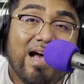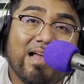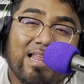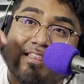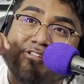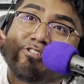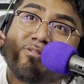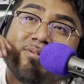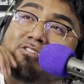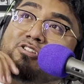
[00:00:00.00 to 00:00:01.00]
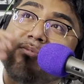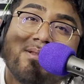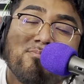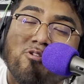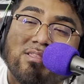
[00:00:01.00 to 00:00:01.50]
Like, there's going to be so
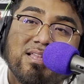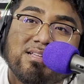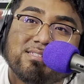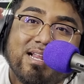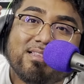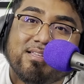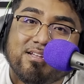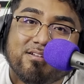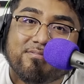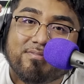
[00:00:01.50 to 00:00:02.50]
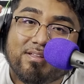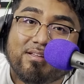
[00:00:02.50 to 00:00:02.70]
many more things that I think of.